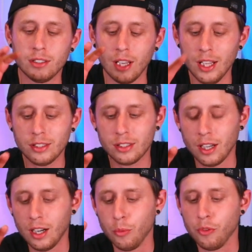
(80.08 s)
So let's
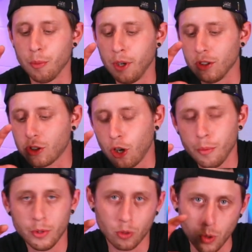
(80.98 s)
start with the most
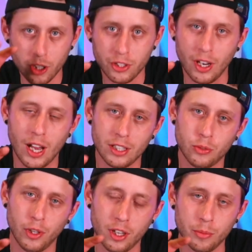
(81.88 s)
common question
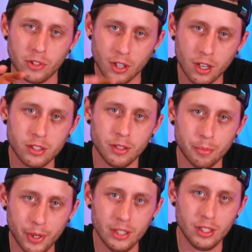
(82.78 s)
asked when it comes to
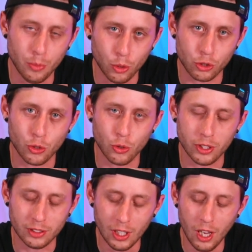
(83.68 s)
custom PC water cooling.